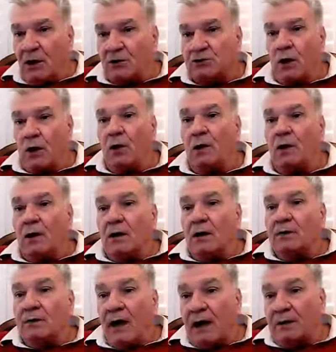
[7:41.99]
So
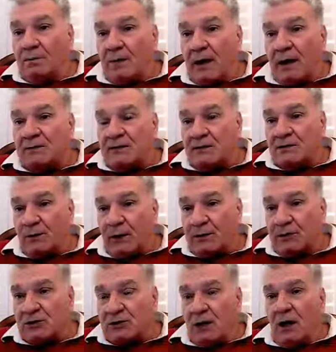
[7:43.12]
that makes the
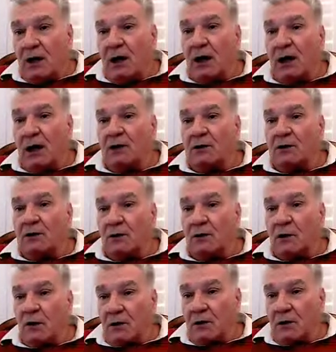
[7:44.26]
switch to